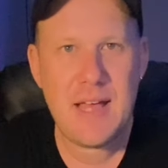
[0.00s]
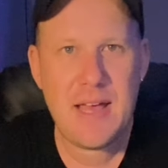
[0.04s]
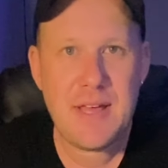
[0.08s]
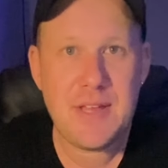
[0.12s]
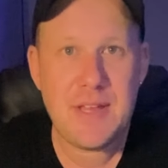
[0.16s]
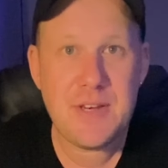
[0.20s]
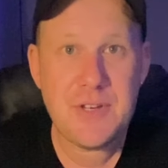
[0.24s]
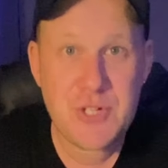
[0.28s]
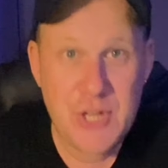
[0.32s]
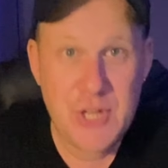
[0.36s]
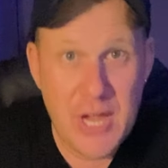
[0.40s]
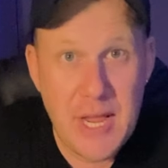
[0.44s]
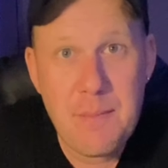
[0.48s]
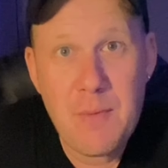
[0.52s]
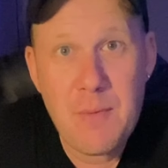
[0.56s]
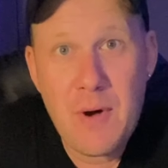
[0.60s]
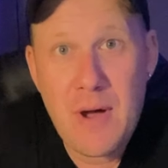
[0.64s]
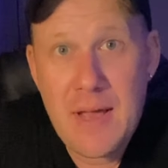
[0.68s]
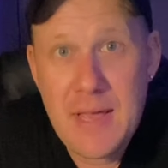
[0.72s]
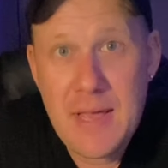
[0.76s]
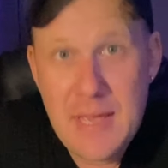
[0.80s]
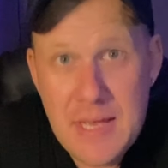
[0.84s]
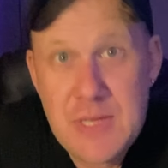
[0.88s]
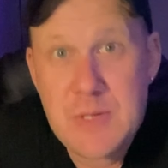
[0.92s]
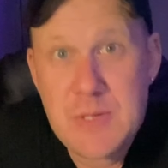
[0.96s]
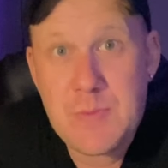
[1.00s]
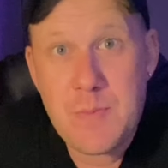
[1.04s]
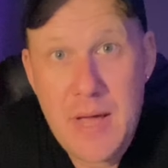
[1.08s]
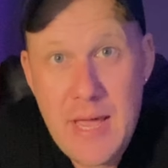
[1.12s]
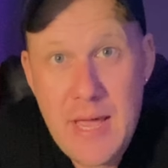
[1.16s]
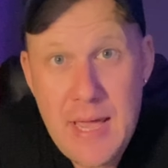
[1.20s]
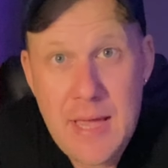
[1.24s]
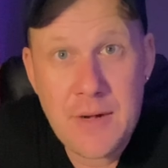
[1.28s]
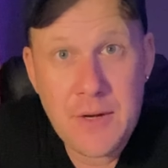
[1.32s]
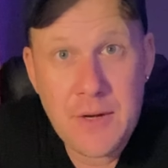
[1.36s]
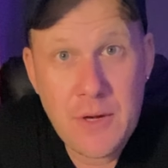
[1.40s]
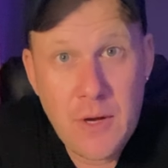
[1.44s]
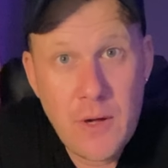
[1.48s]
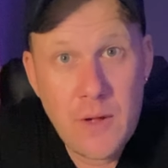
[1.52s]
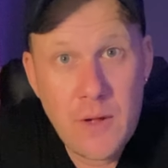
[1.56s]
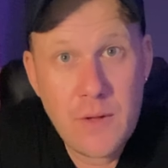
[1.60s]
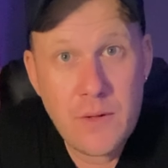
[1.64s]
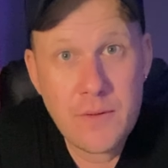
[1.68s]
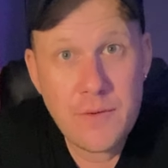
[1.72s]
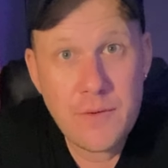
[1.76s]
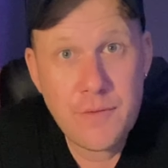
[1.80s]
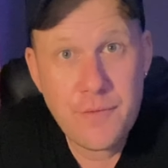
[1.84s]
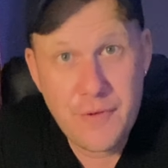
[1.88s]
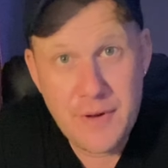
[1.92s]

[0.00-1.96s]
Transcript: and Chiang Mai is my end goal